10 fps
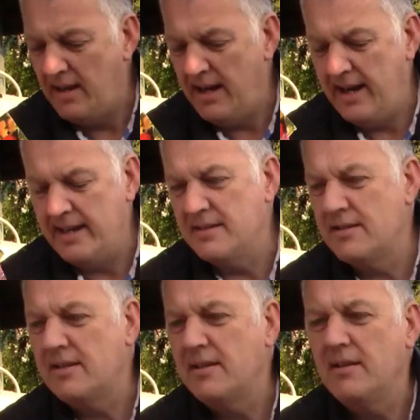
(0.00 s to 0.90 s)
and
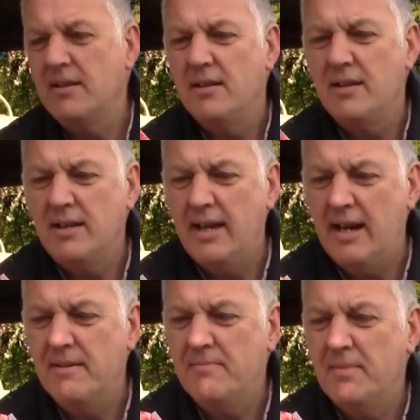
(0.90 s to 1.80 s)
yeah,
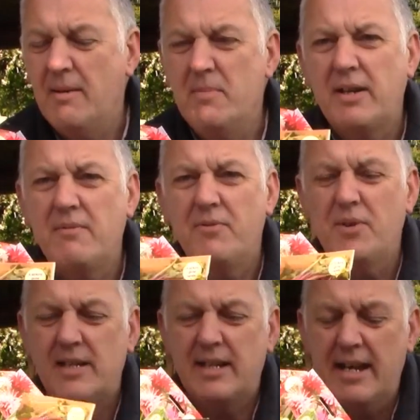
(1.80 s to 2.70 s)
I'm looking
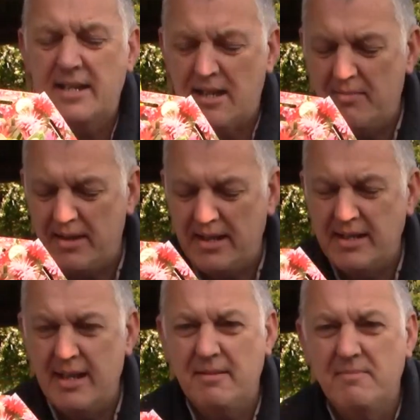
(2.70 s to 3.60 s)
forward to getting some of these
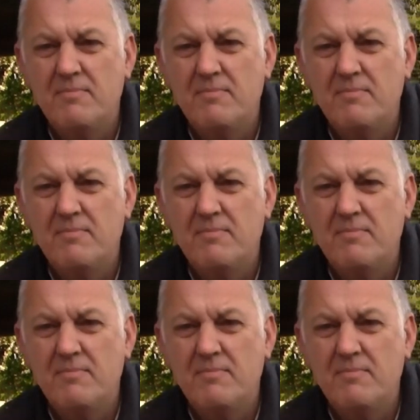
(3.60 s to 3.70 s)
in.